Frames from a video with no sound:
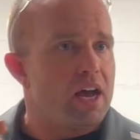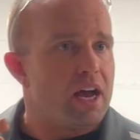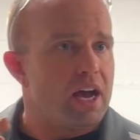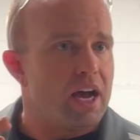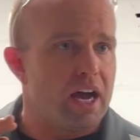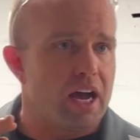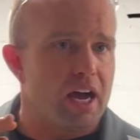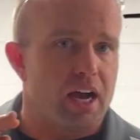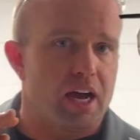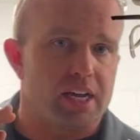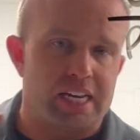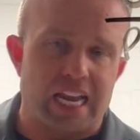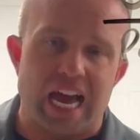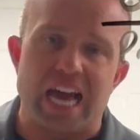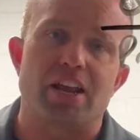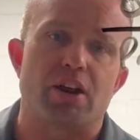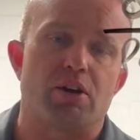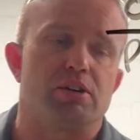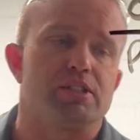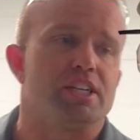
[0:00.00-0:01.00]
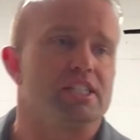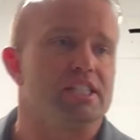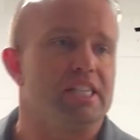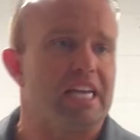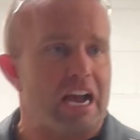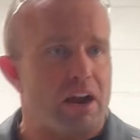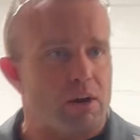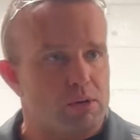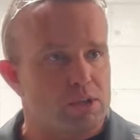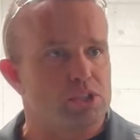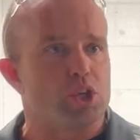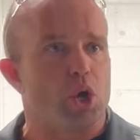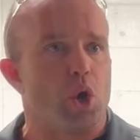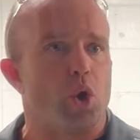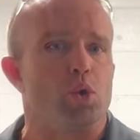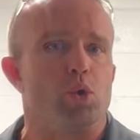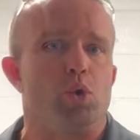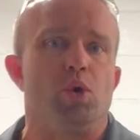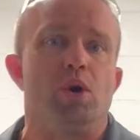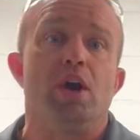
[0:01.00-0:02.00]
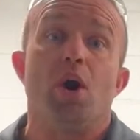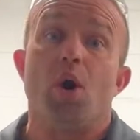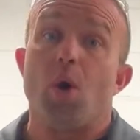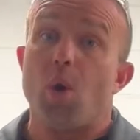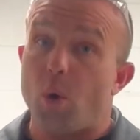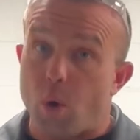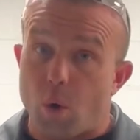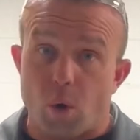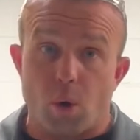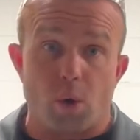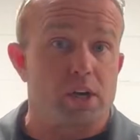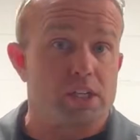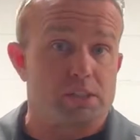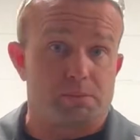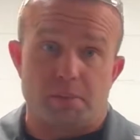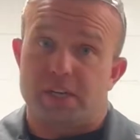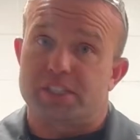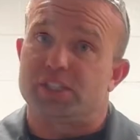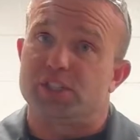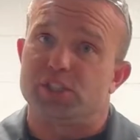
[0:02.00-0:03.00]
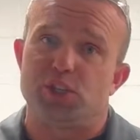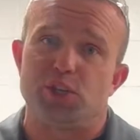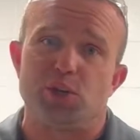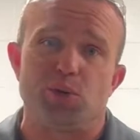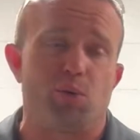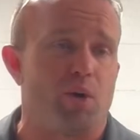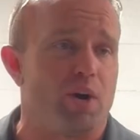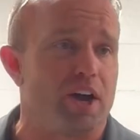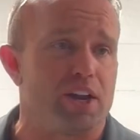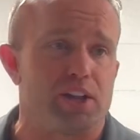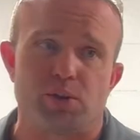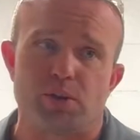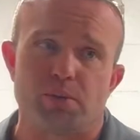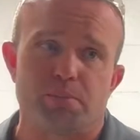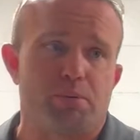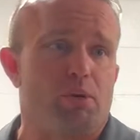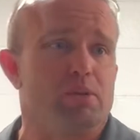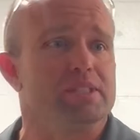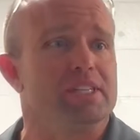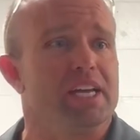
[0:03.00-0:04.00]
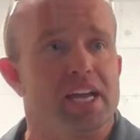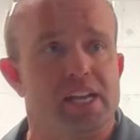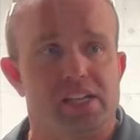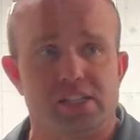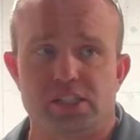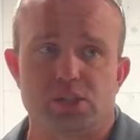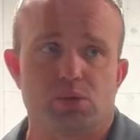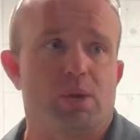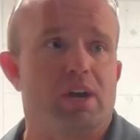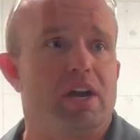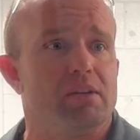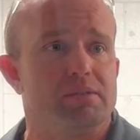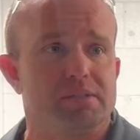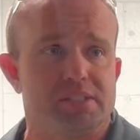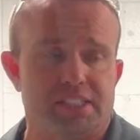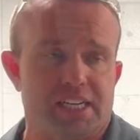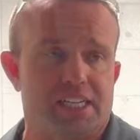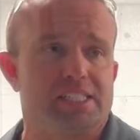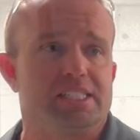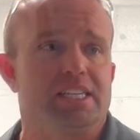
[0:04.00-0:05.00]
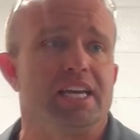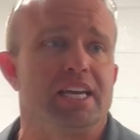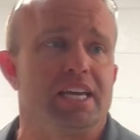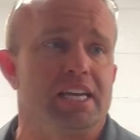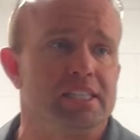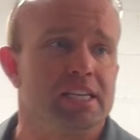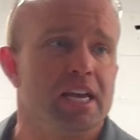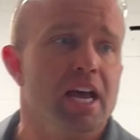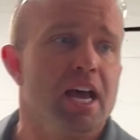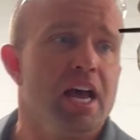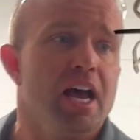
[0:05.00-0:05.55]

960 hours total, or as much as you want, you can pull 10s, 12s,